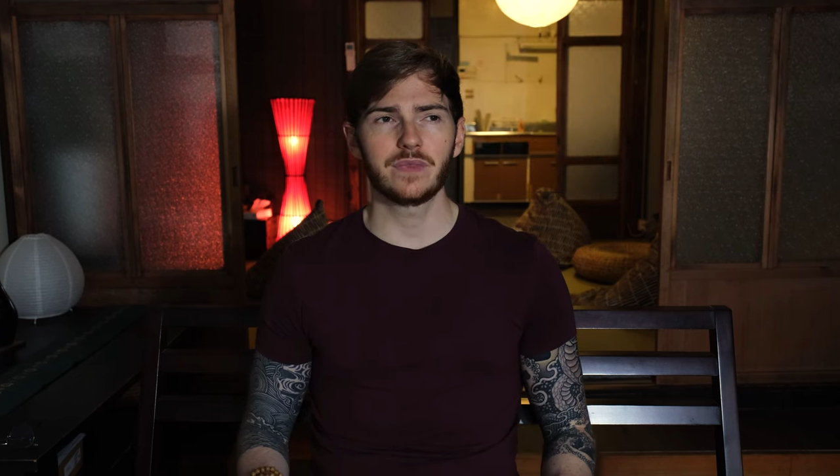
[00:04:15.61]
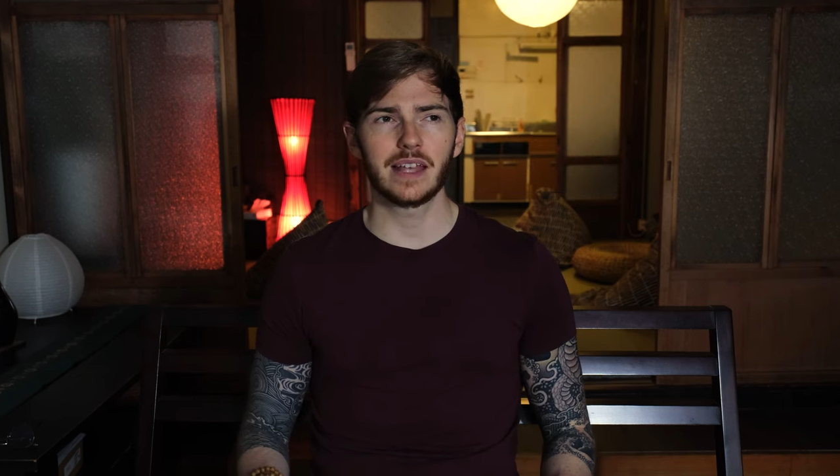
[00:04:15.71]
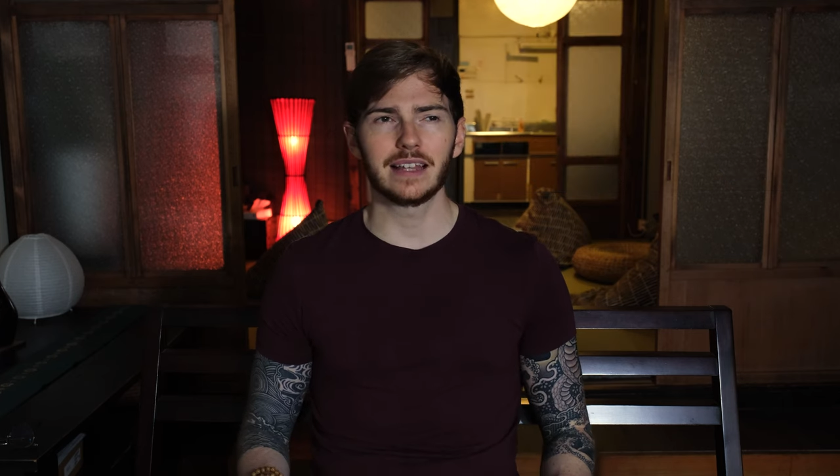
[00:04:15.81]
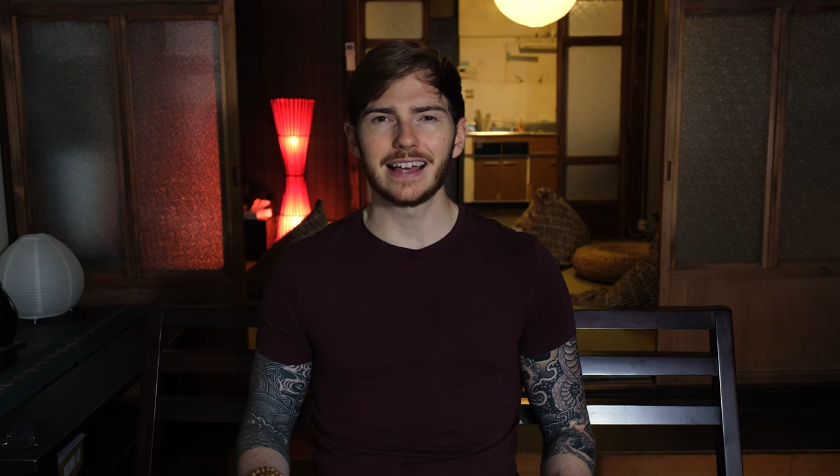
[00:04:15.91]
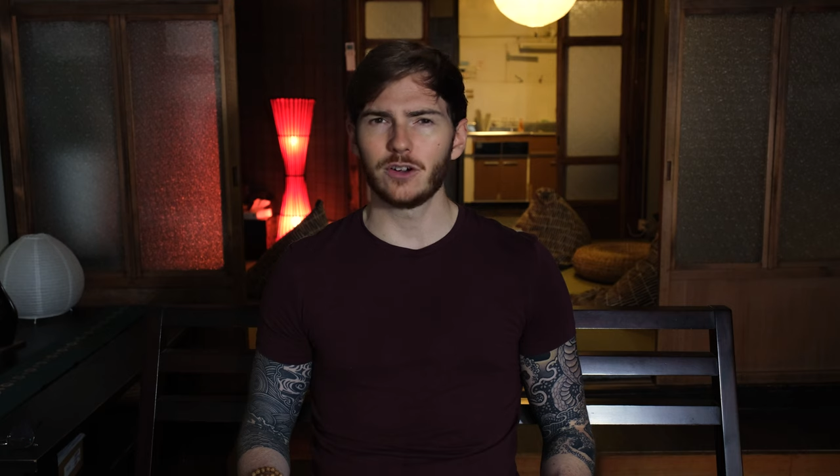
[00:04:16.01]

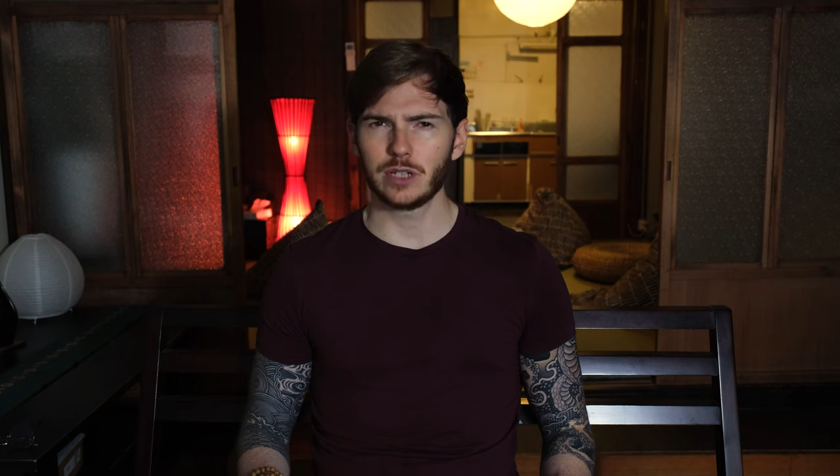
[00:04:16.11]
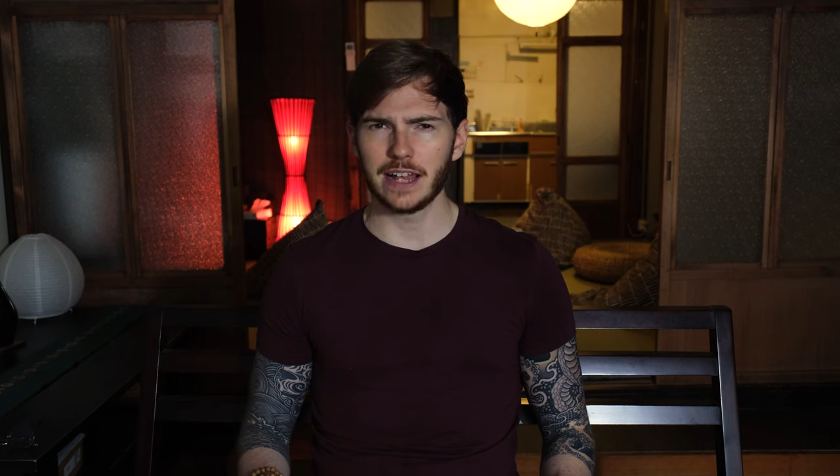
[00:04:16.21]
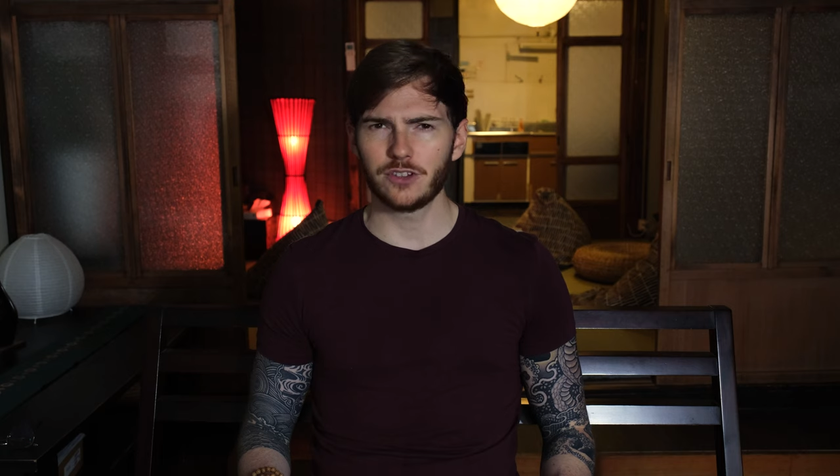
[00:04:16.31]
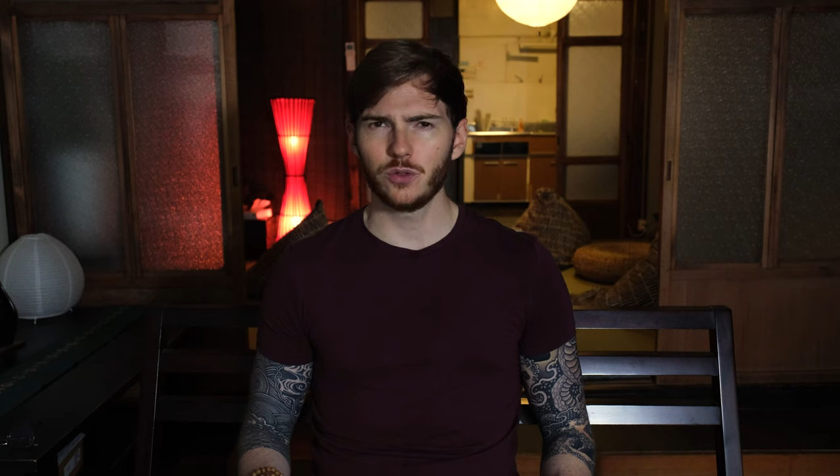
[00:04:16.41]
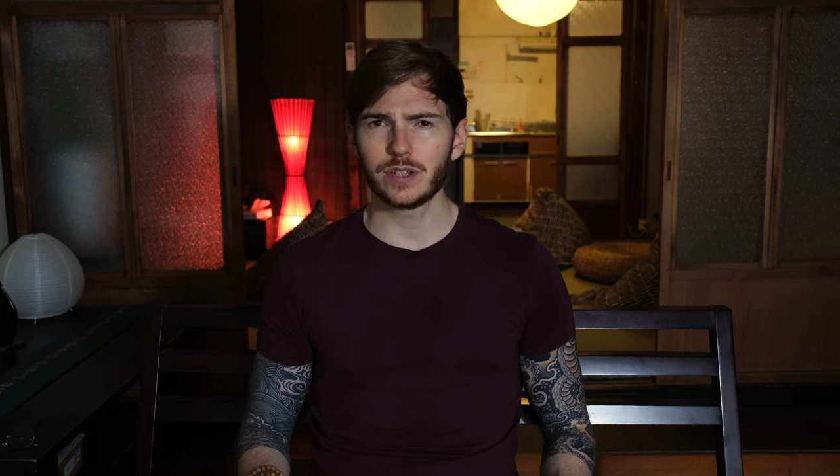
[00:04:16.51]
that allow
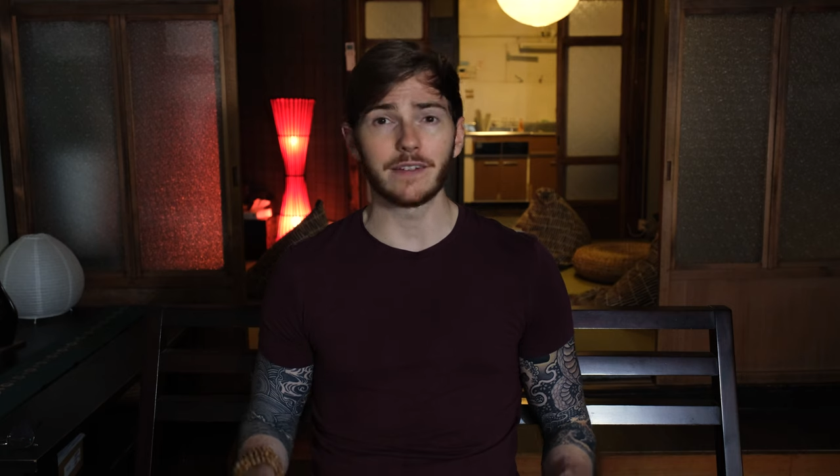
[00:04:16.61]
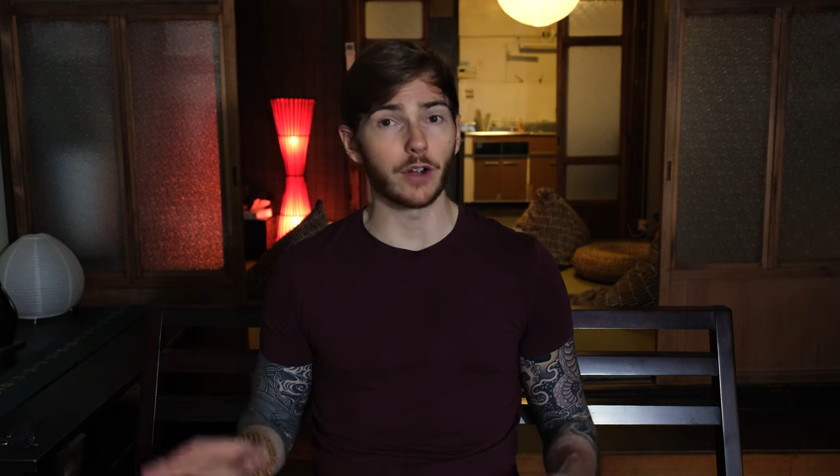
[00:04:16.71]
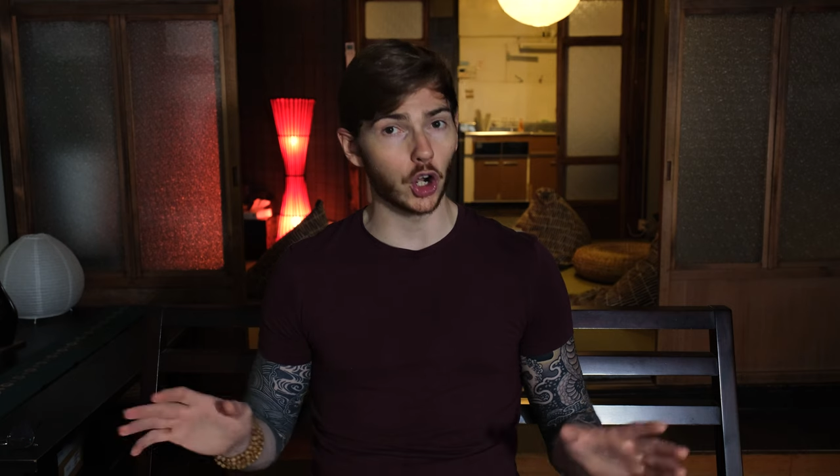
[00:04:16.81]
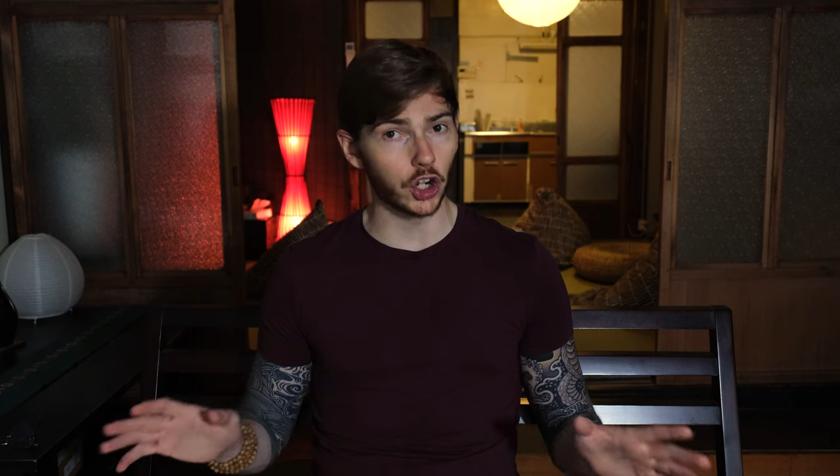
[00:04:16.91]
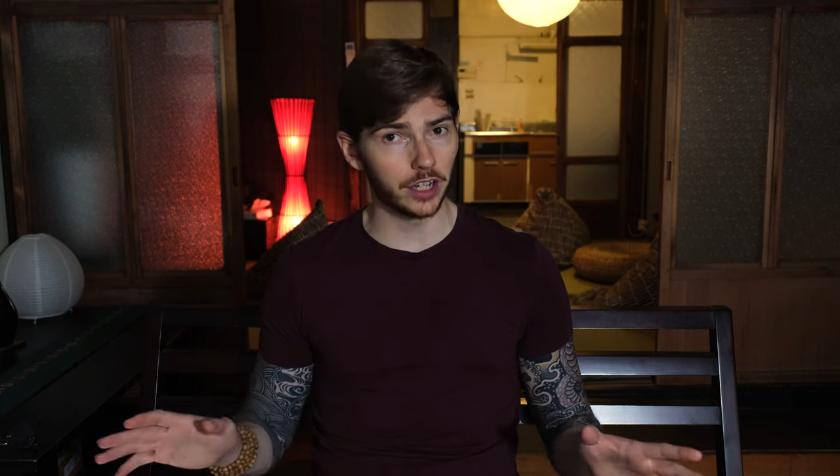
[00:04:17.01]
tattoos, I've
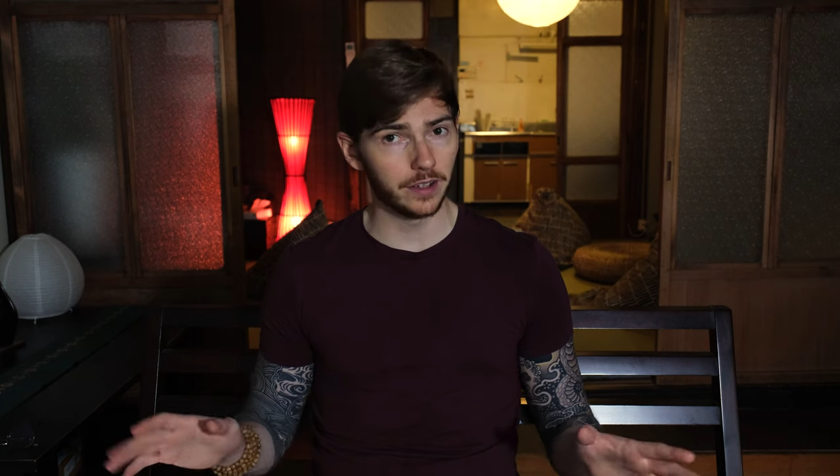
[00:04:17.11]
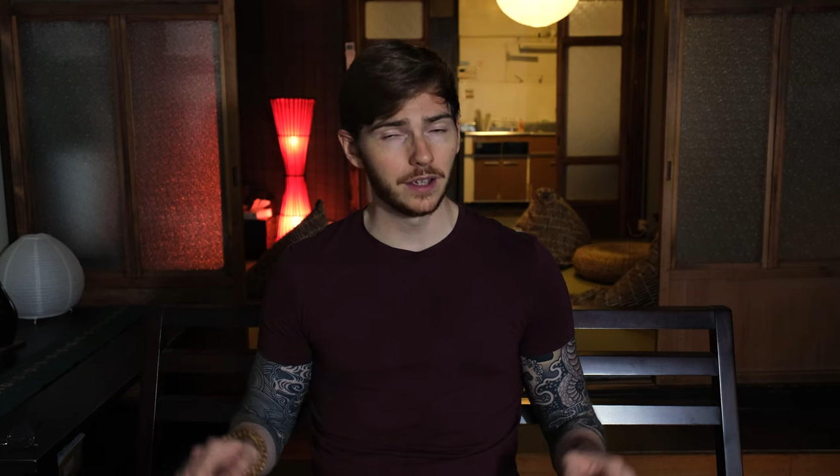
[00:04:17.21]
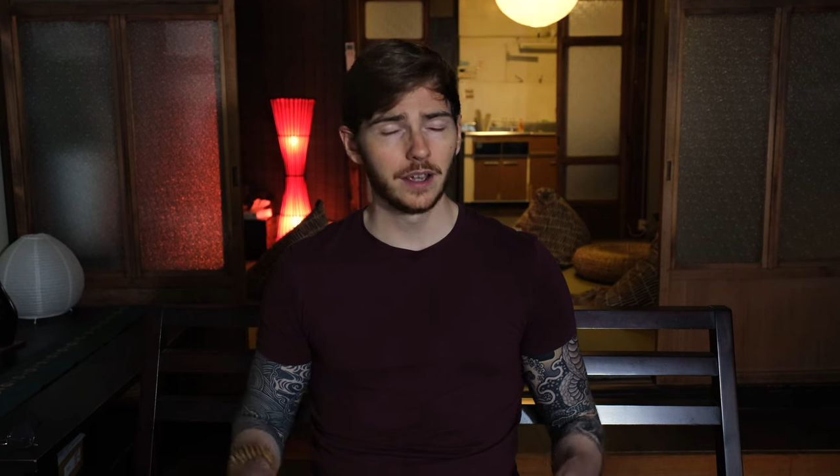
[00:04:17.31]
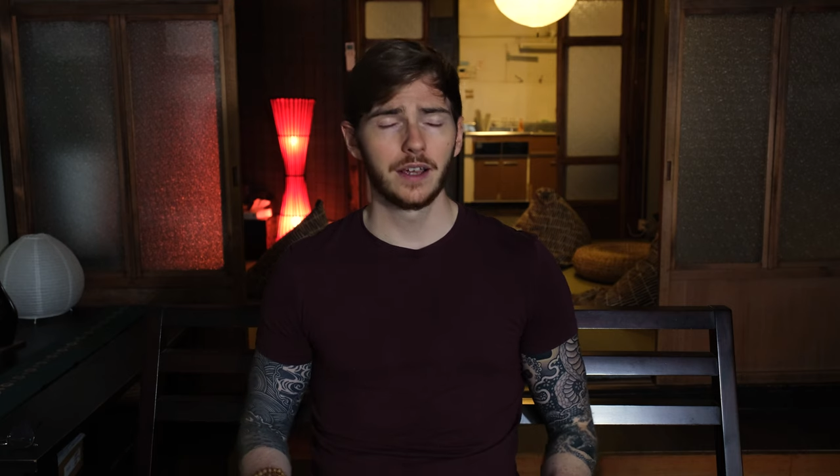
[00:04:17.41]
heard.